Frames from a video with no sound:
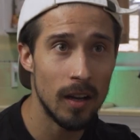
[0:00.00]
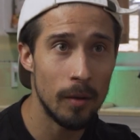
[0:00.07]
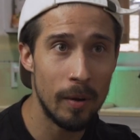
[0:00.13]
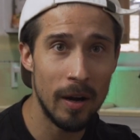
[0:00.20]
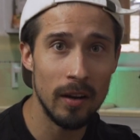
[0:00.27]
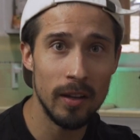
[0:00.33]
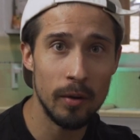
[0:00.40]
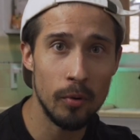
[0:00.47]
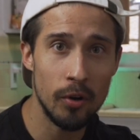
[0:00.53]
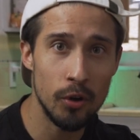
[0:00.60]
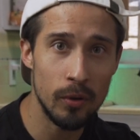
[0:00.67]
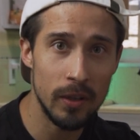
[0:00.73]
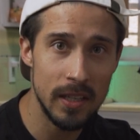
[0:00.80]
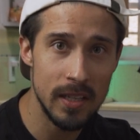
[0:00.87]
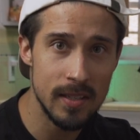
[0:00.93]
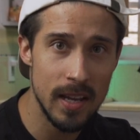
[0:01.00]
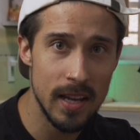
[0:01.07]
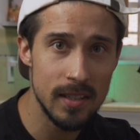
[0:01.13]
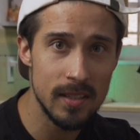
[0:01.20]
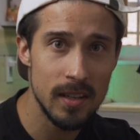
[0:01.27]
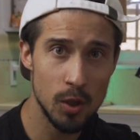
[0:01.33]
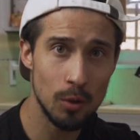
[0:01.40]
apparently we're doing these
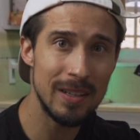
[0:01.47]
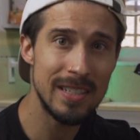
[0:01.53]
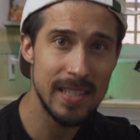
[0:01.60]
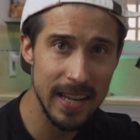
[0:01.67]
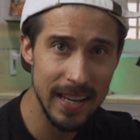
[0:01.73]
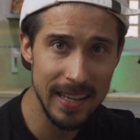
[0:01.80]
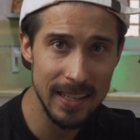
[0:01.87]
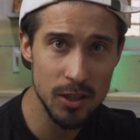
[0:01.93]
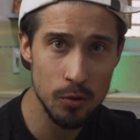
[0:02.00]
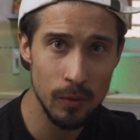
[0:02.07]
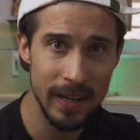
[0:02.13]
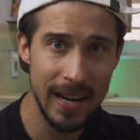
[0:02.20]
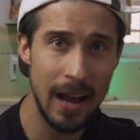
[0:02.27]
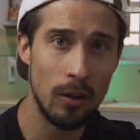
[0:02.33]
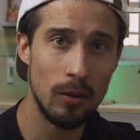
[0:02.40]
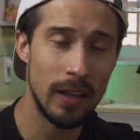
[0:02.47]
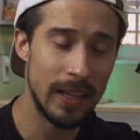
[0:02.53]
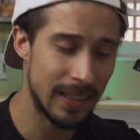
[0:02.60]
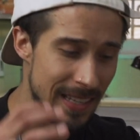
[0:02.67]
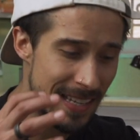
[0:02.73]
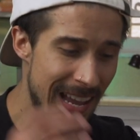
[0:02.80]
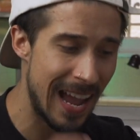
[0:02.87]
days. So let's get into it now,
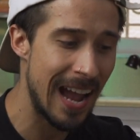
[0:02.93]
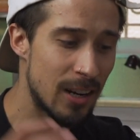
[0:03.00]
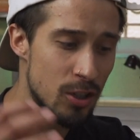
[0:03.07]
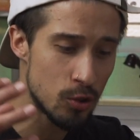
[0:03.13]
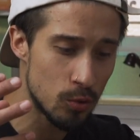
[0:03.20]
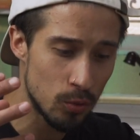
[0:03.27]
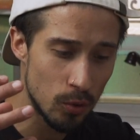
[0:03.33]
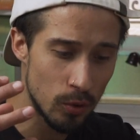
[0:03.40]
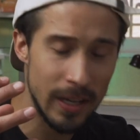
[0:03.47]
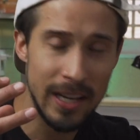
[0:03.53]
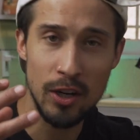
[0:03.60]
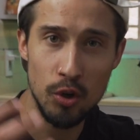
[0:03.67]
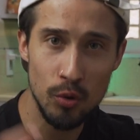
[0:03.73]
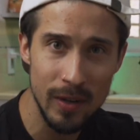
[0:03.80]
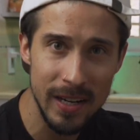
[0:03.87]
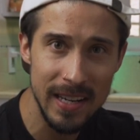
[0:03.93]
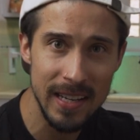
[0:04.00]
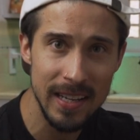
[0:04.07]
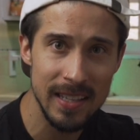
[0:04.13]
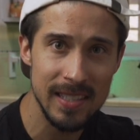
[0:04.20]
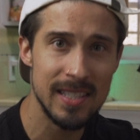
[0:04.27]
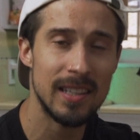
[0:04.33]
like the actual
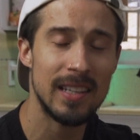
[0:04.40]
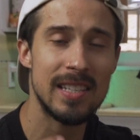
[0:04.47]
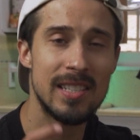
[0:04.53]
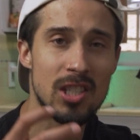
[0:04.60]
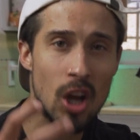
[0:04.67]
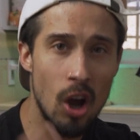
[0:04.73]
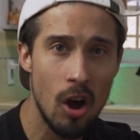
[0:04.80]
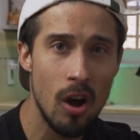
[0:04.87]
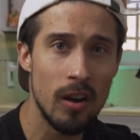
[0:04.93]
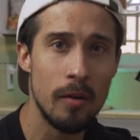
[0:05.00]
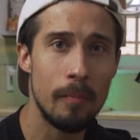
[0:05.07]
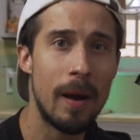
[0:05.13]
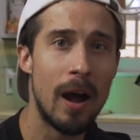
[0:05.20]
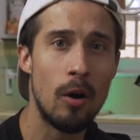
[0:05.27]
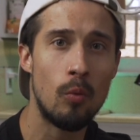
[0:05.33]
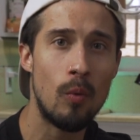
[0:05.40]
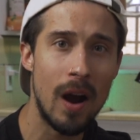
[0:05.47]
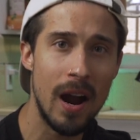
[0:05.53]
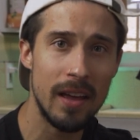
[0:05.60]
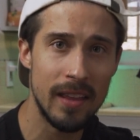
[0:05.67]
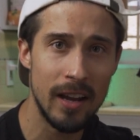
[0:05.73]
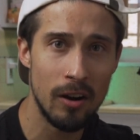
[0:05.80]
ingredients, and let's talk about
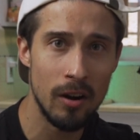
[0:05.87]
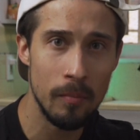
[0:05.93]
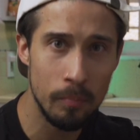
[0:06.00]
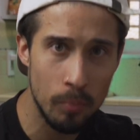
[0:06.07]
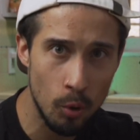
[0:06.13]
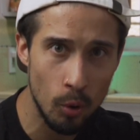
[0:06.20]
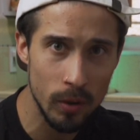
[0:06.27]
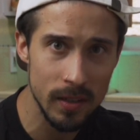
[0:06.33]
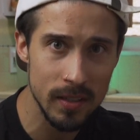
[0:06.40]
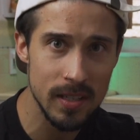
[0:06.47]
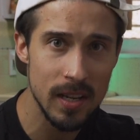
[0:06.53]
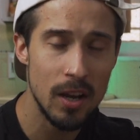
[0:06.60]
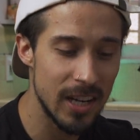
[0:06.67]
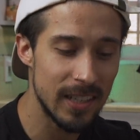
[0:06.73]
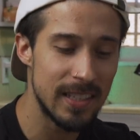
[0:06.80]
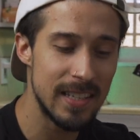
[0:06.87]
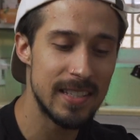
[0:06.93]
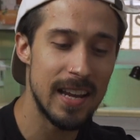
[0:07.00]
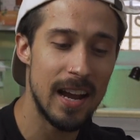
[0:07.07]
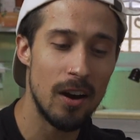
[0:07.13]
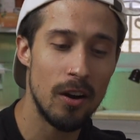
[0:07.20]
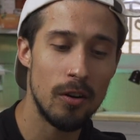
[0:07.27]
why they're important. Check these
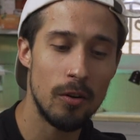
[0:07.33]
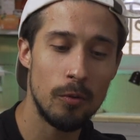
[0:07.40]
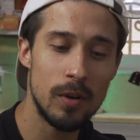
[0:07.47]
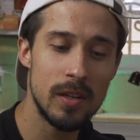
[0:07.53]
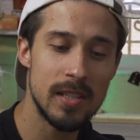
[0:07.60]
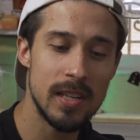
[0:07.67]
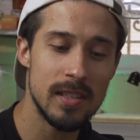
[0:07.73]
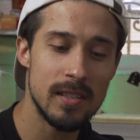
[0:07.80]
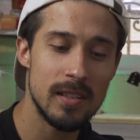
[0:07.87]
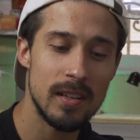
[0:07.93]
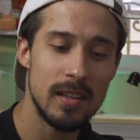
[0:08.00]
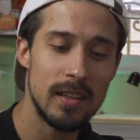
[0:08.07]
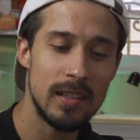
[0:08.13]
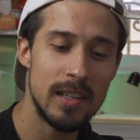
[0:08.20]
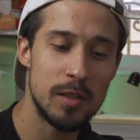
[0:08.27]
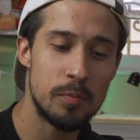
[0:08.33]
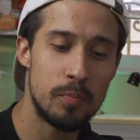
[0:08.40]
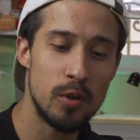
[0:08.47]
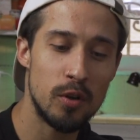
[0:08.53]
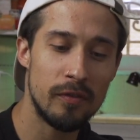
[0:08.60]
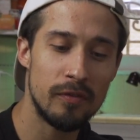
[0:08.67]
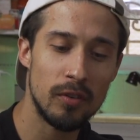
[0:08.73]
out. What is this? These
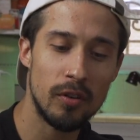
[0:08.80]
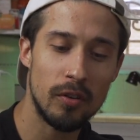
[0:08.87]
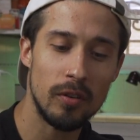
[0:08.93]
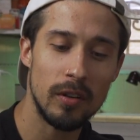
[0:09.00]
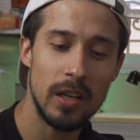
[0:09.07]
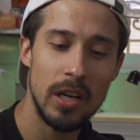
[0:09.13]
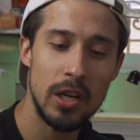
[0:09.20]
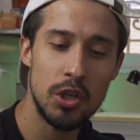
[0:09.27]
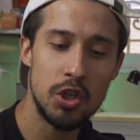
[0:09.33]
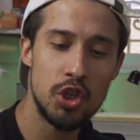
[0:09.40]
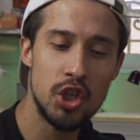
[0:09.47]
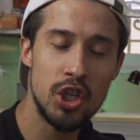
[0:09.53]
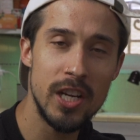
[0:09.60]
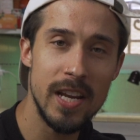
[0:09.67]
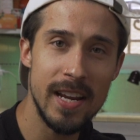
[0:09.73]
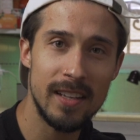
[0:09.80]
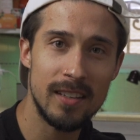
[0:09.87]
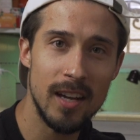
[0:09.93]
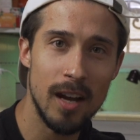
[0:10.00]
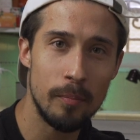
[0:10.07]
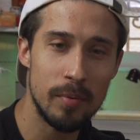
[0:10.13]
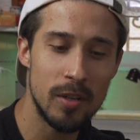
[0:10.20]
beautiful little cheeked
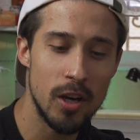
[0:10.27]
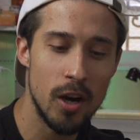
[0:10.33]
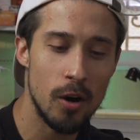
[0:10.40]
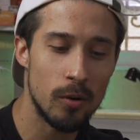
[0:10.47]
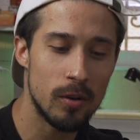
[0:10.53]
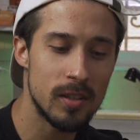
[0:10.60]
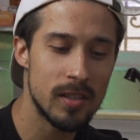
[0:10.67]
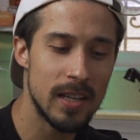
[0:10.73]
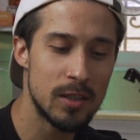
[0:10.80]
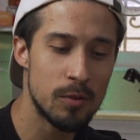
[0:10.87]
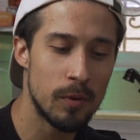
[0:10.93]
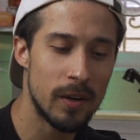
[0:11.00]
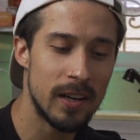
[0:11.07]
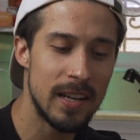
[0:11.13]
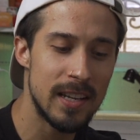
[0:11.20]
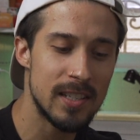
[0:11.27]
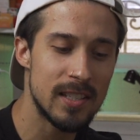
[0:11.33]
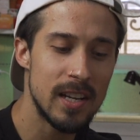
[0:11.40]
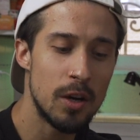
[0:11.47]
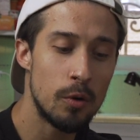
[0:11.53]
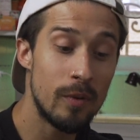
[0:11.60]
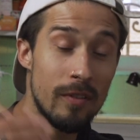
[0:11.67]
up yolks. That's what it is.
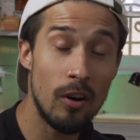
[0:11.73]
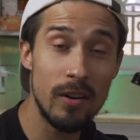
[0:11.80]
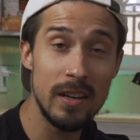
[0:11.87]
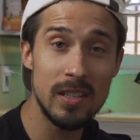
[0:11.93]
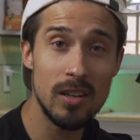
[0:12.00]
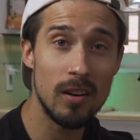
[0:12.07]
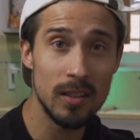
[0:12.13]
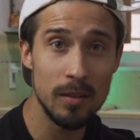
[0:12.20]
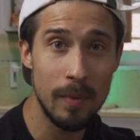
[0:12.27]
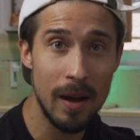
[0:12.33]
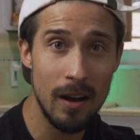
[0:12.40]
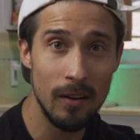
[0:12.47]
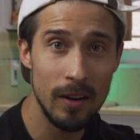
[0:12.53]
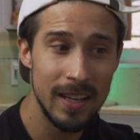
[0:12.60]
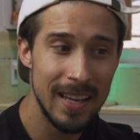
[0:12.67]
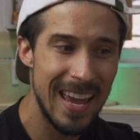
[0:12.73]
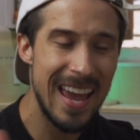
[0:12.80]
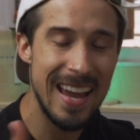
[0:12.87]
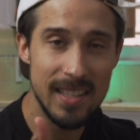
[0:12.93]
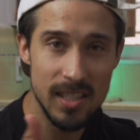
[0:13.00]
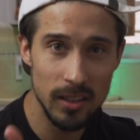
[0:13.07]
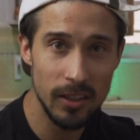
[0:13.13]
We've already talked about
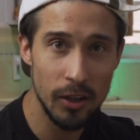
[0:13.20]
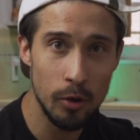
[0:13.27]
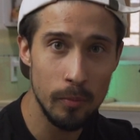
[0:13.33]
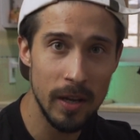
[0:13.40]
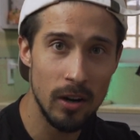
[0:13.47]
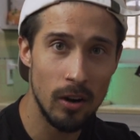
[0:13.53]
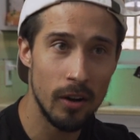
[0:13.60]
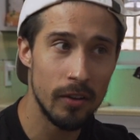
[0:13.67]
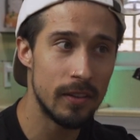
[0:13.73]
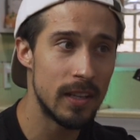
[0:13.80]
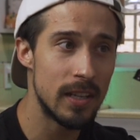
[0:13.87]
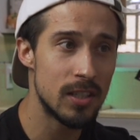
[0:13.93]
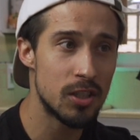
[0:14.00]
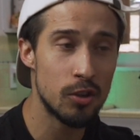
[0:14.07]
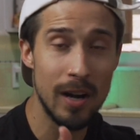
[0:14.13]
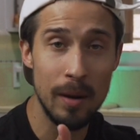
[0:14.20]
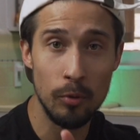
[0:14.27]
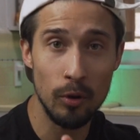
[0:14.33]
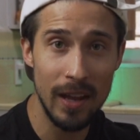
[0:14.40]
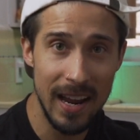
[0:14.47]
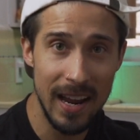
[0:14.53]
eggs a little bit on the scrambled